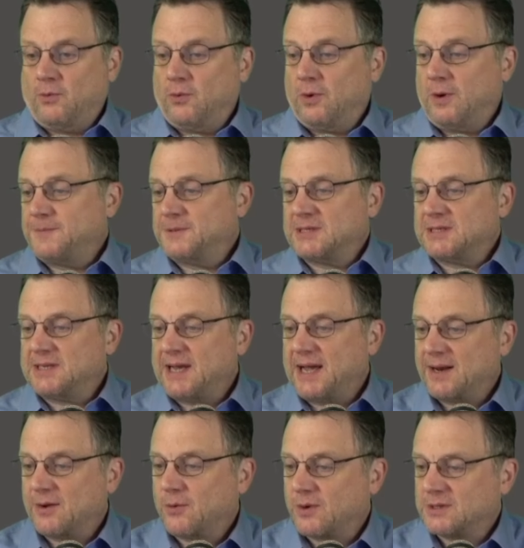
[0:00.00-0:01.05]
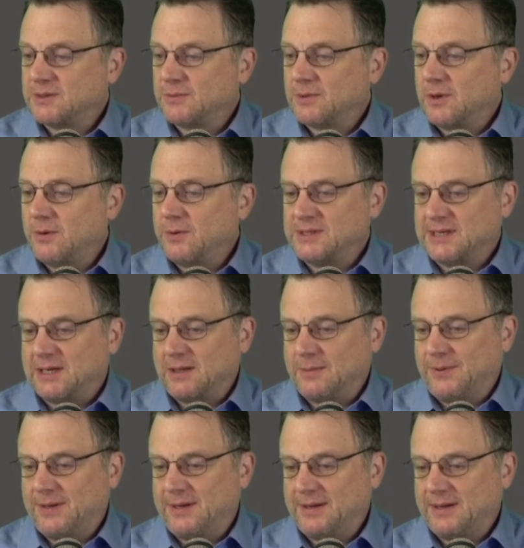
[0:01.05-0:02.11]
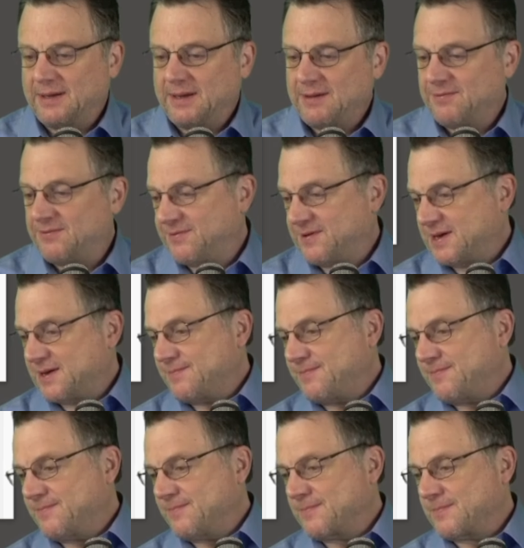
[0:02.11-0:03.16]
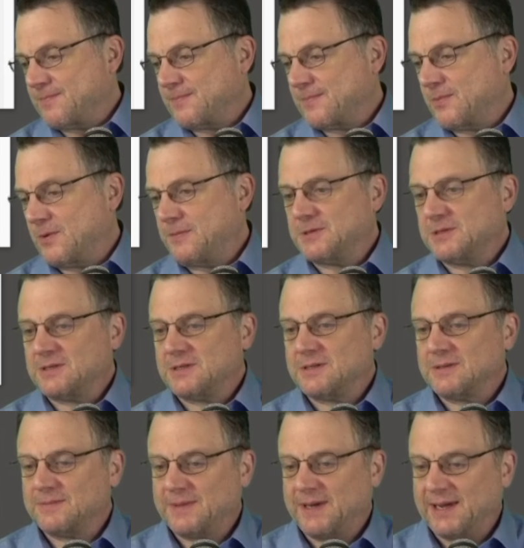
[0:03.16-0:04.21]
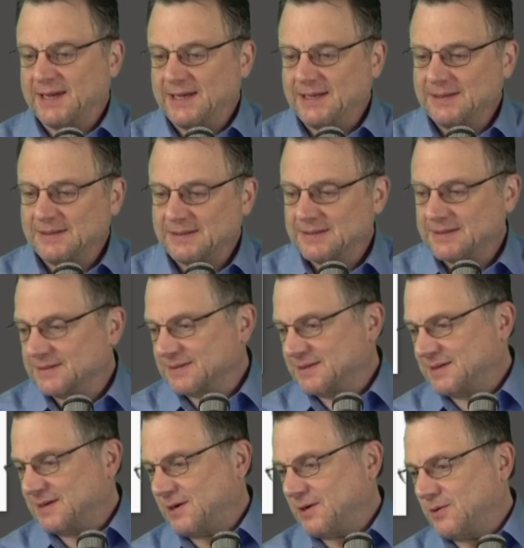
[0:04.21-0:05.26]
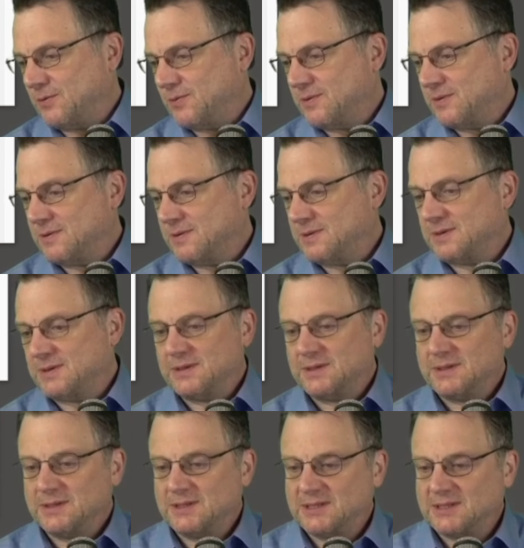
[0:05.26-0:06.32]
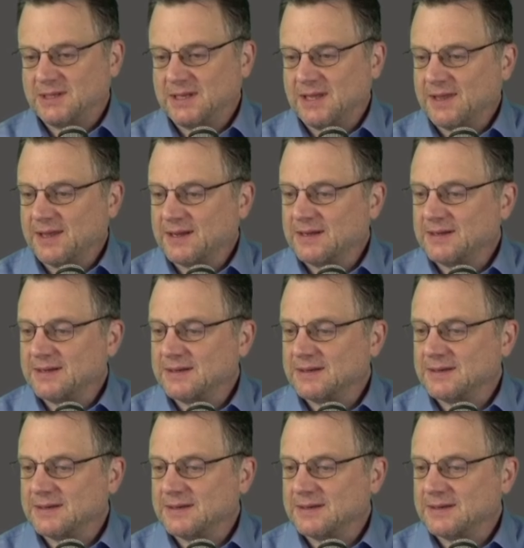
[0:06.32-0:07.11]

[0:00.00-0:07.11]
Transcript: Whoops. And of course it would always help if um whoops, hang on. Oh, silly thing.